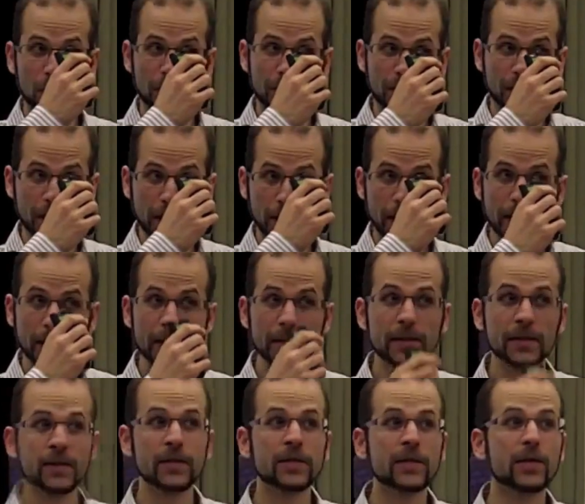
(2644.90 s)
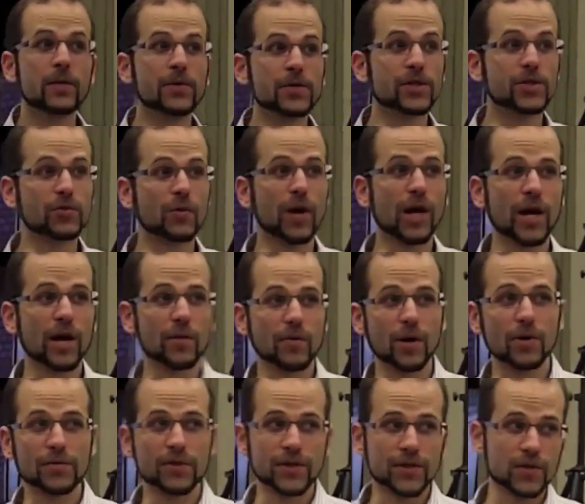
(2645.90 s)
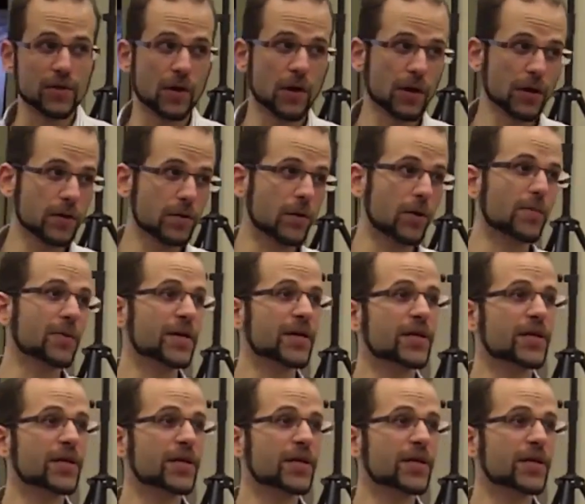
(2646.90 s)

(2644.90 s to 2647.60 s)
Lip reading: the whole thing, which is why I wrote this article,